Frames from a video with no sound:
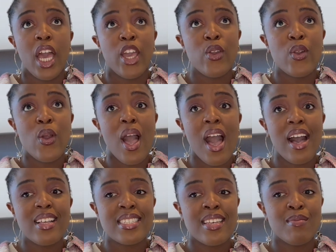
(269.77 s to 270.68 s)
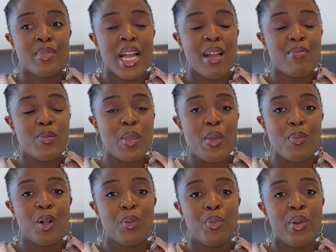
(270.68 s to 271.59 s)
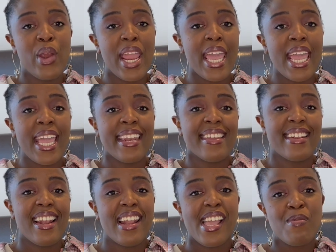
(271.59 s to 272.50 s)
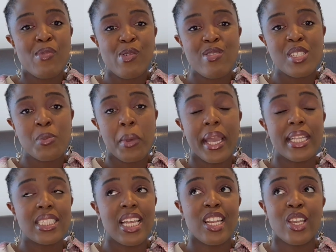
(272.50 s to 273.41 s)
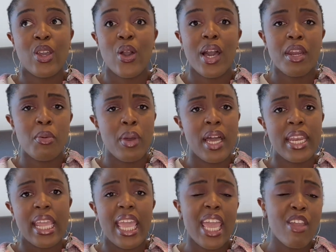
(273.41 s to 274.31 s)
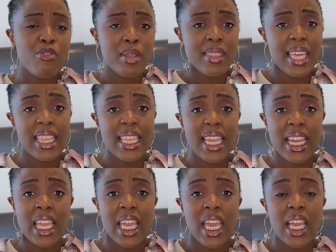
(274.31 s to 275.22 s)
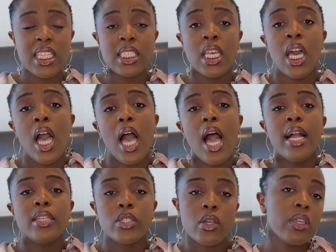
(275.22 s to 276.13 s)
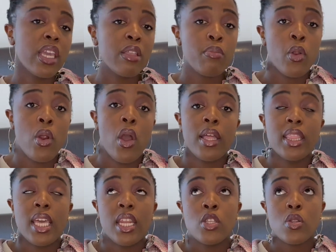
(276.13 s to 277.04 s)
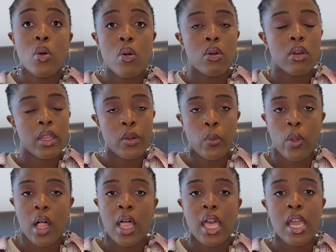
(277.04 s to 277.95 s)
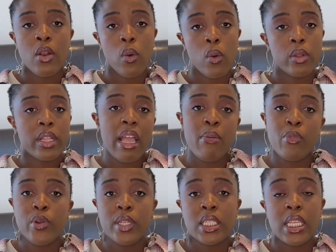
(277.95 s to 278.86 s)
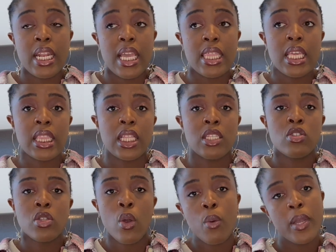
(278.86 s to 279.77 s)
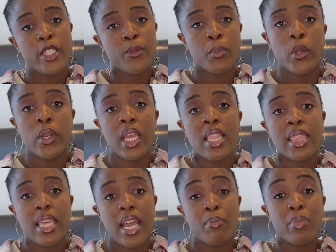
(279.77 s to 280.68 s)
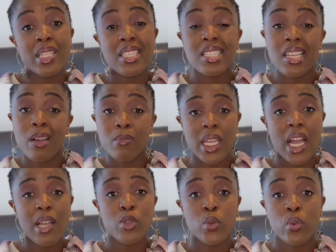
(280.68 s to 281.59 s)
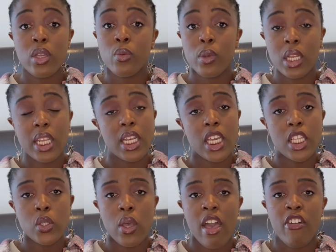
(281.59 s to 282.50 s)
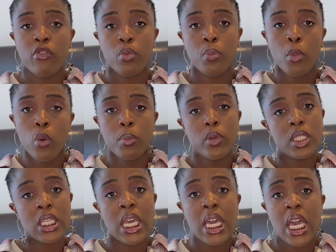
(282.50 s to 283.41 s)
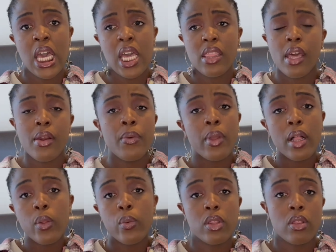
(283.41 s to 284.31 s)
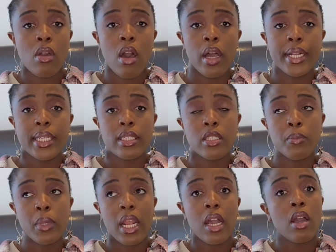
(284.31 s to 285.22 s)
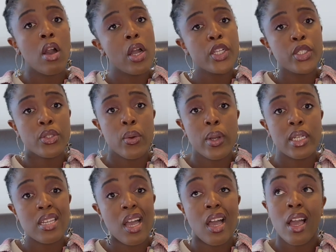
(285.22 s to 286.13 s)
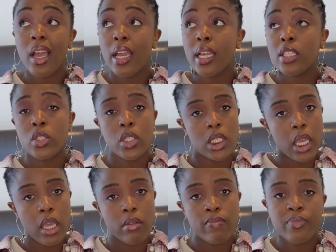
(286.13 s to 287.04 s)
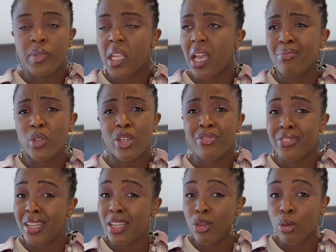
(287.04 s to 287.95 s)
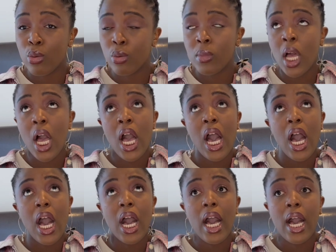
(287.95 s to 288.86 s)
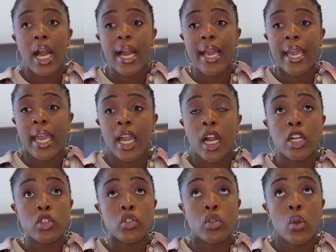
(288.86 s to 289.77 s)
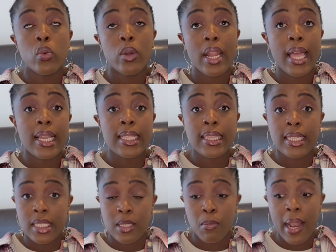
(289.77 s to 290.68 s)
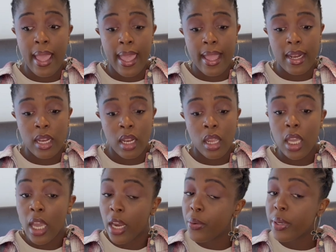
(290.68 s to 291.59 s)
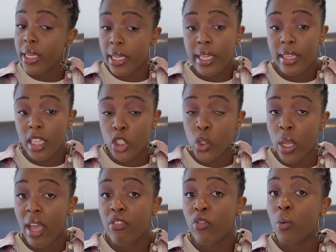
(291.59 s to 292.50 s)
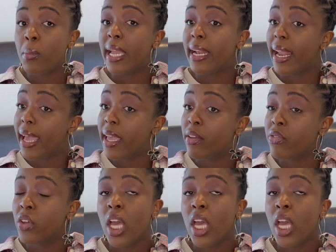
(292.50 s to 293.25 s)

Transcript: You know how sometimes people pray in a glamorous way, telling God about everything that He is. And don't get me wrong, that is all good and well and all glamorous. And I think there's so much beauty in that. But sometimes we really need to have moments that are real with God. To be like, God, you know what? I'm not feeling you. I don't like this plan currently that you have for my life.